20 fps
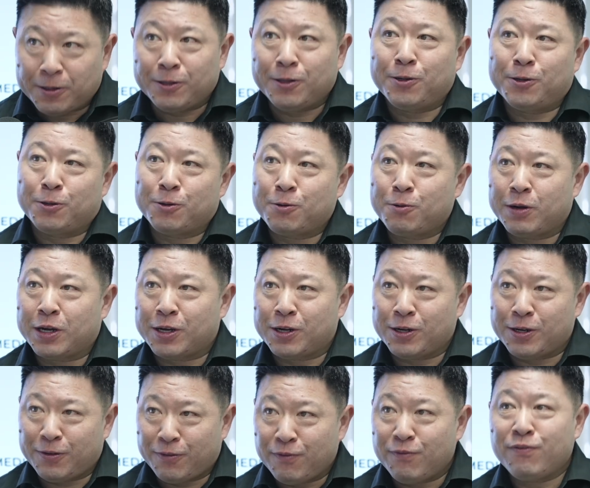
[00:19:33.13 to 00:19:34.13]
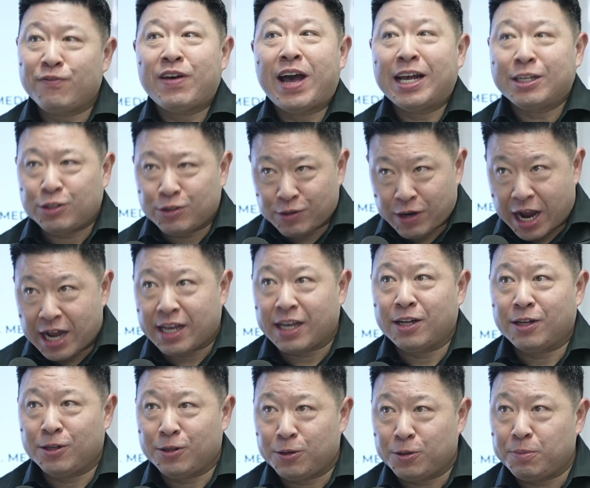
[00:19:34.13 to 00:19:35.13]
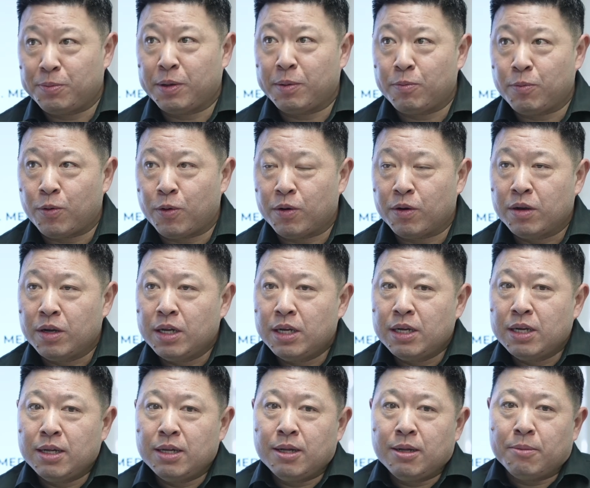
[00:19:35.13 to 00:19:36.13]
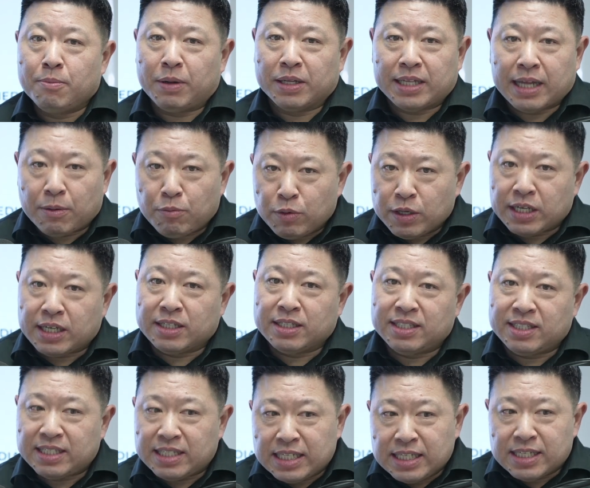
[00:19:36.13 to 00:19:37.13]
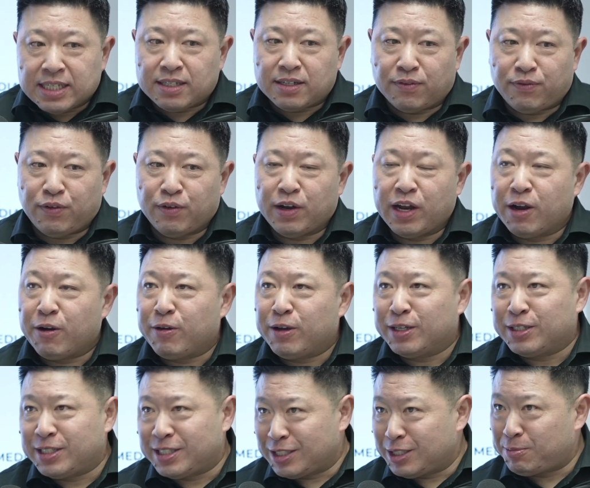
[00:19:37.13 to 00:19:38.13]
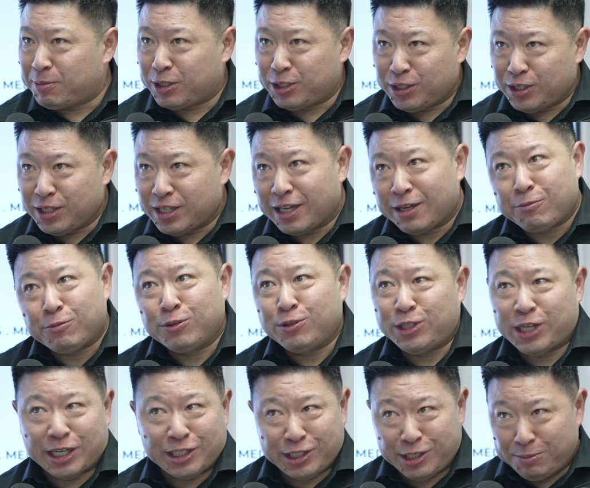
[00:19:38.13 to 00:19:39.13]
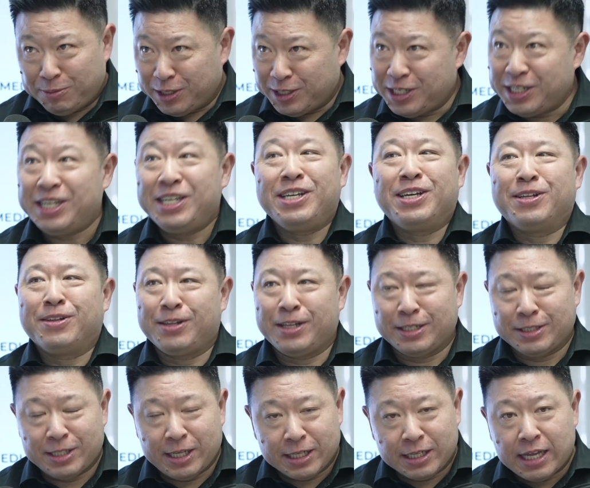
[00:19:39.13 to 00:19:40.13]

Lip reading: a little quicker, fast track it a little bit more. But then we can see the different areas, especially like with ChatGPT and things like